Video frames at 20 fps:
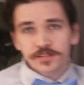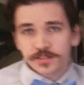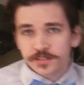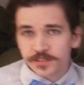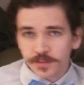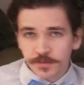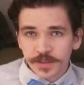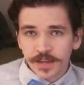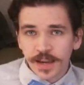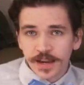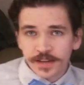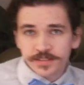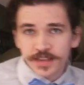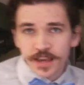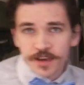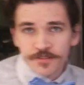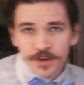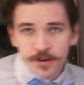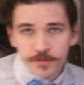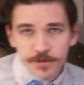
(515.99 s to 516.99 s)
Some of the guys
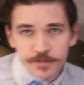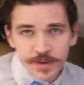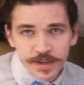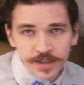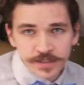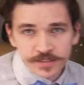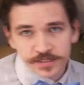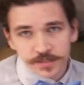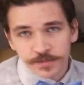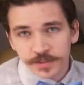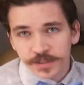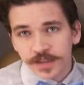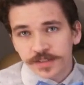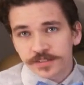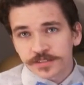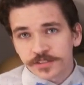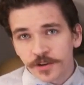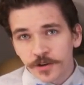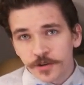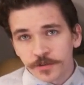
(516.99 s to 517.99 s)
have helmet bands, some of the
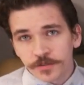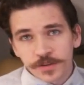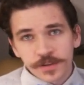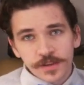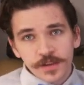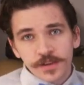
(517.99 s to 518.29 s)
guys don't.